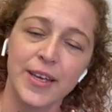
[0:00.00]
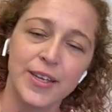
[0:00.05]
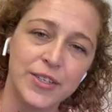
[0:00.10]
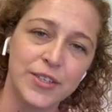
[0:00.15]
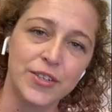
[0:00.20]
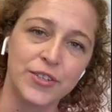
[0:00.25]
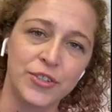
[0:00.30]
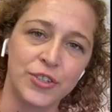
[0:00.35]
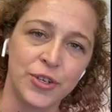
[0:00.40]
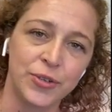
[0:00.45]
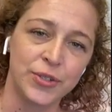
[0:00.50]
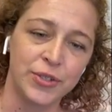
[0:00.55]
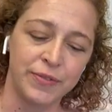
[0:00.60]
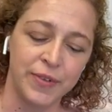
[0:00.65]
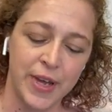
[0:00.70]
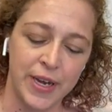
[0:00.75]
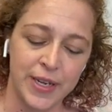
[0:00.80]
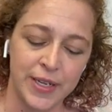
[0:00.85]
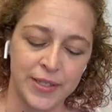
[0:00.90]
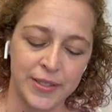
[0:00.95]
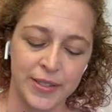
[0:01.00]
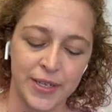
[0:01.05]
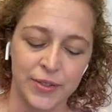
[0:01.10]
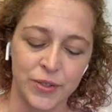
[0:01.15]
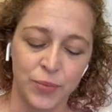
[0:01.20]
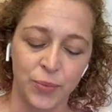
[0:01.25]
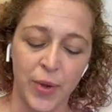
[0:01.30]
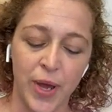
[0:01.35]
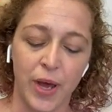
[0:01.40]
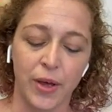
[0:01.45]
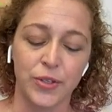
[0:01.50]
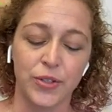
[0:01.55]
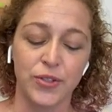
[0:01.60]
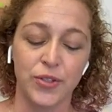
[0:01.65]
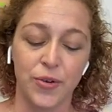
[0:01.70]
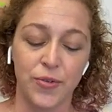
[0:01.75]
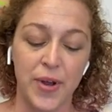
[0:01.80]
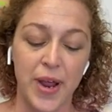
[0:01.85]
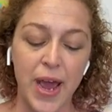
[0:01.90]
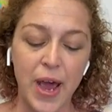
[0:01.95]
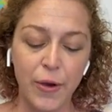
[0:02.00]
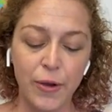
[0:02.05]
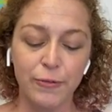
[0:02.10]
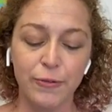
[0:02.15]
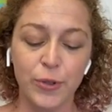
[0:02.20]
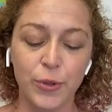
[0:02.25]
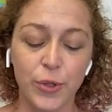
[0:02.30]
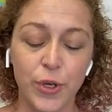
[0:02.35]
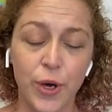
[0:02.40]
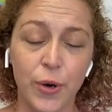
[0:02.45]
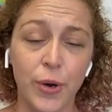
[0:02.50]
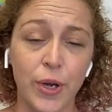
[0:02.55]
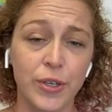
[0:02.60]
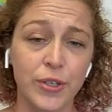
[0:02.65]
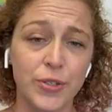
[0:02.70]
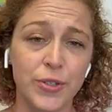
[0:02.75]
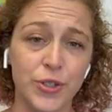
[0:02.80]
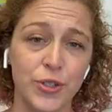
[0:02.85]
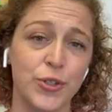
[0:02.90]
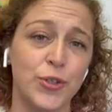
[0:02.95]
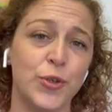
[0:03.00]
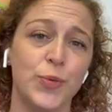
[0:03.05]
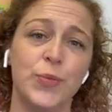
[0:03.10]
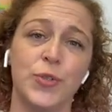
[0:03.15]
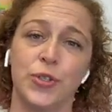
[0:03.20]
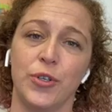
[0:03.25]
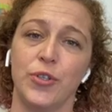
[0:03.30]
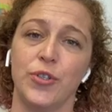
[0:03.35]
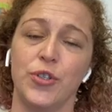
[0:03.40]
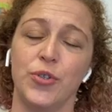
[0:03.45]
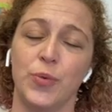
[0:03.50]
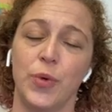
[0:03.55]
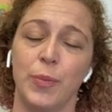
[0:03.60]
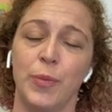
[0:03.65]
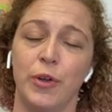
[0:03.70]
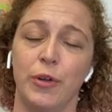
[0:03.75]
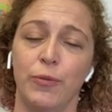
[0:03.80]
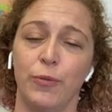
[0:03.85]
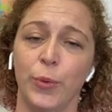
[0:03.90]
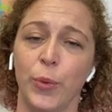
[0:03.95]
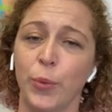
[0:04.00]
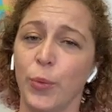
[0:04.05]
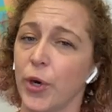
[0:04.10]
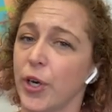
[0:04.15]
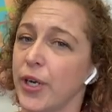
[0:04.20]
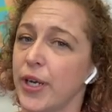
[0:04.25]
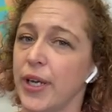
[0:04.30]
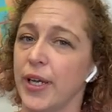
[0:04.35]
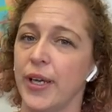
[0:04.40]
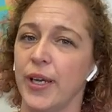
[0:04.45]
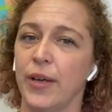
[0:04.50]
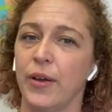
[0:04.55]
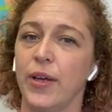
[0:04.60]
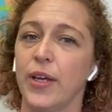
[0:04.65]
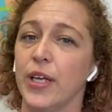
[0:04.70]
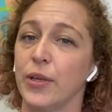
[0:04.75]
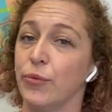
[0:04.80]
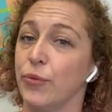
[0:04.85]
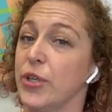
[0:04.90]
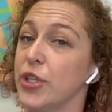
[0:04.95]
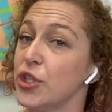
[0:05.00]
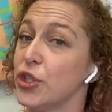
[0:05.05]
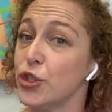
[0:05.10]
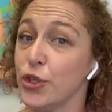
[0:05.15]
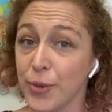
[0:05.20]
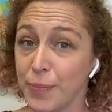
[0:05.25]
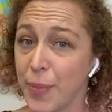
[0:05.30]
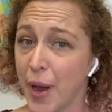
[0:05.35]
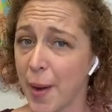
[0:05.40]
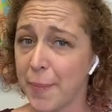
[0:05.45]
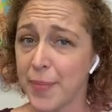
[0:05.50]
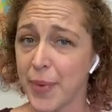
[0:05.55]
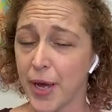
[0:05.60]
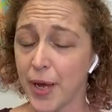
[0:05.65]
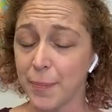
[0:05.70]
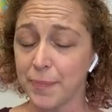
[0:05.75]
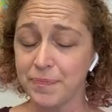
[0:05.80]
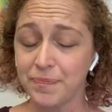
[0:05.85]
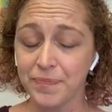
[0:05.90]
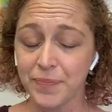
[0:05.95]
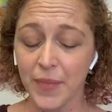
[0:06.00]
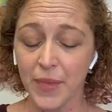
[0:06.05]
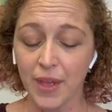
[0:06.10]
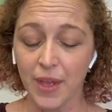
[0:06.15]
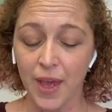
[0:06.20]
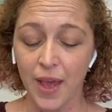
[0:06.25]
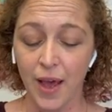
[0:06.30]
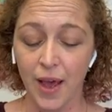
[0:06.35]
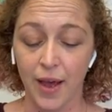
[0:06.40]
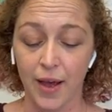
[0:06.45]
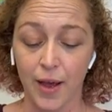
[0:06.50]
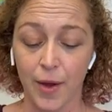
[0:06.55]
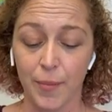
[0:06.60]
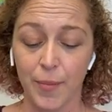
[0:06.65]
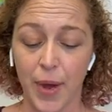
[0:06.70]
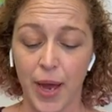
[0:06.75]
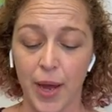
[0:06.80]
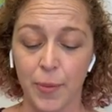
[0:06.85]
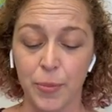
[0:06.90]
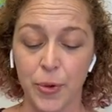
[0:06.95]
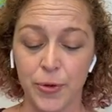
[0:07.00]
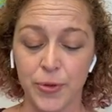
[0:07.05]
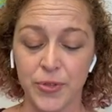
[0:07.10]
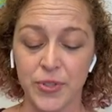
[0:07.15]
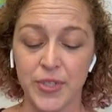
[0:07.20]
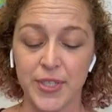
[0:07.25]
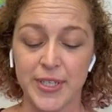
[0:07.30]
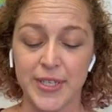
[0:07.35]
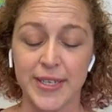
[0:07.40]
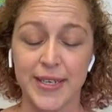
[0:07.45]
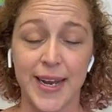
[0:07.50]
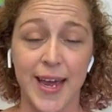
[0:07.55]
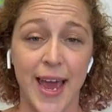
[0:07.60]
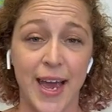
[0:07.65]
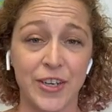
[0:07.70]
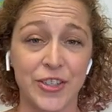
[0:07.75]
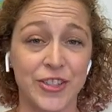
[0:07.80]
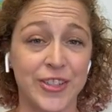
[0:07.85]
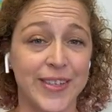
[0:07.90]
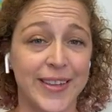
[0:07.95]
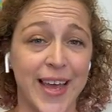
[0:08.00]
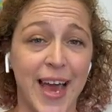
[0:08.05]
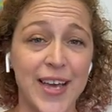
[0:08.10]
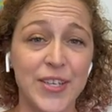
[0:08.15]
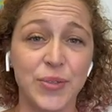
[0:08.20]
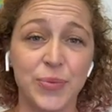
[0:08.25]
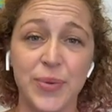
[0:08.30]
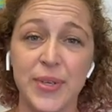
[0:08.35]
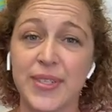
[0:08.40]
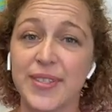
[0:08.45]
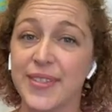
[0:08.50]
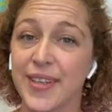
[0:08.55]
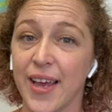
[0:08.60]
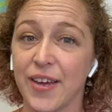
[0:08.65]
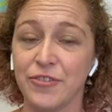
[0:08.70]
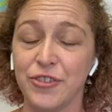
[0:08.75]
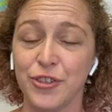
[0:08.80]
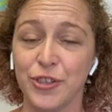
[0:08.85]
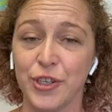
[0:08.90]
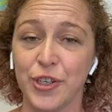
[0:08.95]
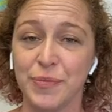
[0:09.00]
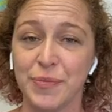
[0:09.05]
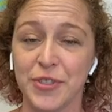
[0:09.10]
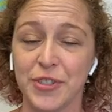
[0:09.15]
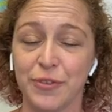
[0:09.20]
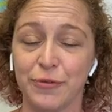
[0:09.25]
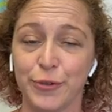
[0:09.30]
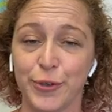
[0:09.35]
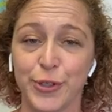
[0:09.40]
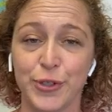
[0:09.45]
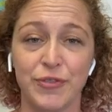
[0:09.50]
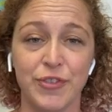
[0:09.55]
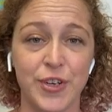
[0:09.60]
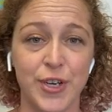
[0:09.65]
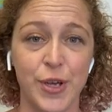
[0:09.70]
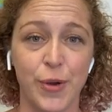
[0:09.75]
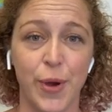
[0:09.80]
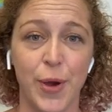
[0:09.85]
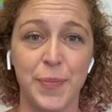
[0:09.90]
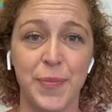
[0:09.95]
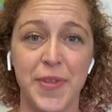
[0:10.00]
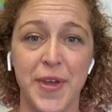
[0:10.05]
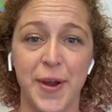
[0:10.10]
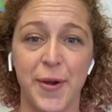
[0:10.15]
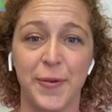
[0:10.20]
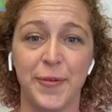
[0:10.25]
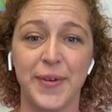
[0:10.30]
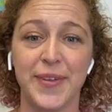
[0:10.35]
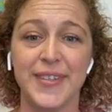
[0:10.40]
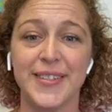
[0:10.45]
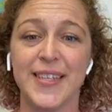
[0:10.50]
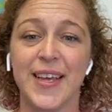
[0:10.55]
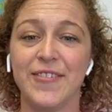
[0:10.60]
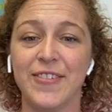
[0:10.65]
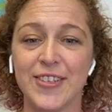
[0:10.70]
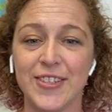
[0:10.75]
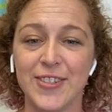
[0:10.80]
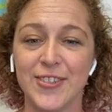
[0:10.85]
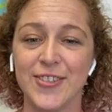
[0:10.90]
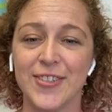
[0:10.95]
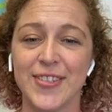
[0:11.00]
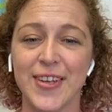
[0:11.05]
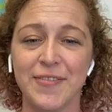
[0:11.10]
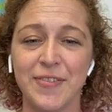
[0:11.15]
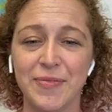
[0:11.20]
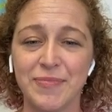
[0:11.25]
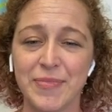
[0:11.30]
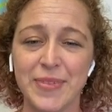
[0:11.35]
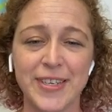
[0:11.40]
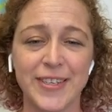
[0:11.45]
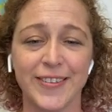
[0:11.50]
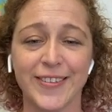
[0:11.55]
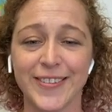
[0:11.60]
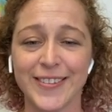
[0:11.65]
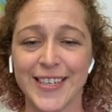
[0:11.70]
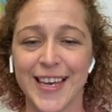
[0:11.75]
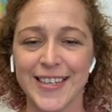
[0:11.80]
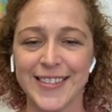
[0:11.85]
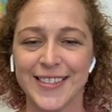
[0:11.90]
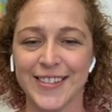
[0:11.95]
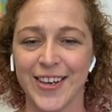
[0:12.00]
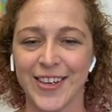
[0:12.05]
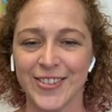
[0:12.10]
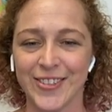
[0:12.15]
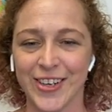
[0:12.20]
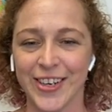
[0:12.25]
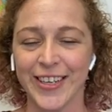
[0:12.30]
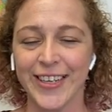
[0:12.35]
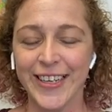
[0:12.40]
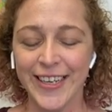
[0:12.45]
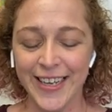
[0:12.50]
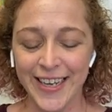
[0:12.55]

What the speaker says: Joseph had his as well. So now, if you go on YouTube, search Women of Woodworking, we should pop up. I posted actually last week's live stream is the first video up there with 727 builds. Hi, Sandra.